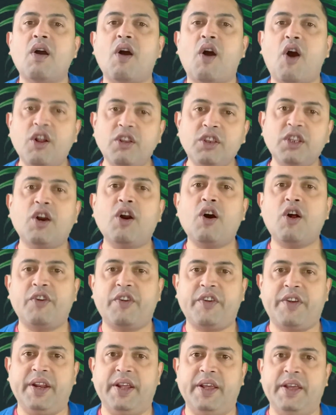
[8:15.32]
On the
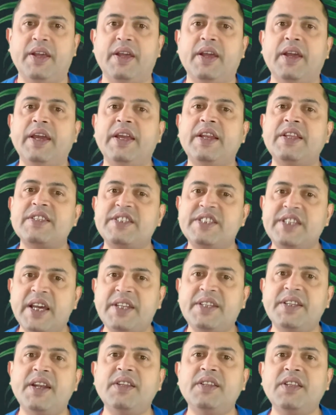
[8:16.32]
contrary, it is
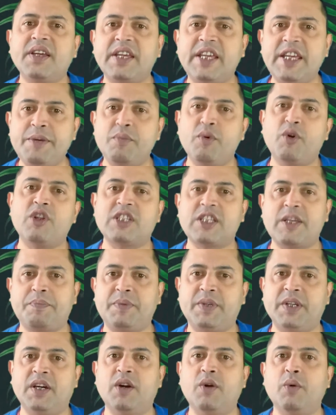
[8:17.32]
yet another
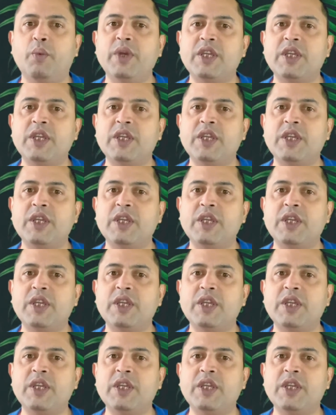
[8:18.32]
chemoreceptor